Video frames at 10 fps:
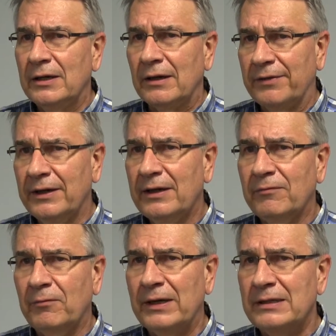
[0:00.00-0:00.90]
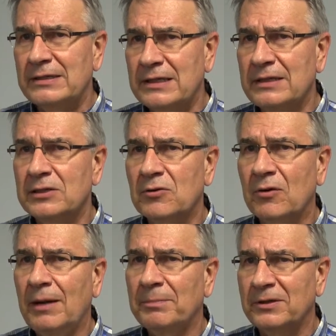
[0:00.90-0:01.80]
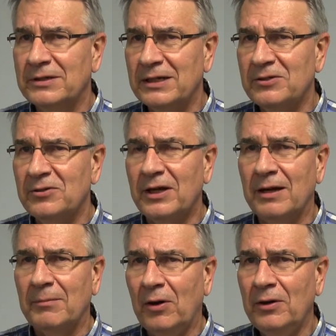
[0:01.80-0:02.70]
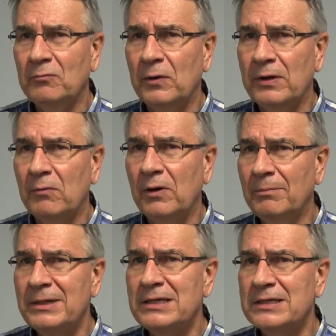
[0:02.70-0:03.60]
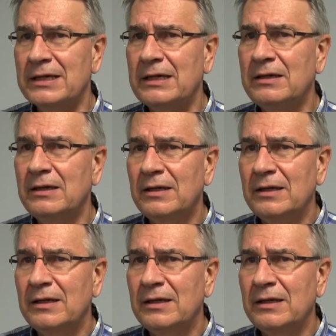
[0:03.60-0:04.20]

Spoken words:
I think if we see this crop continue to come on, we will be seeing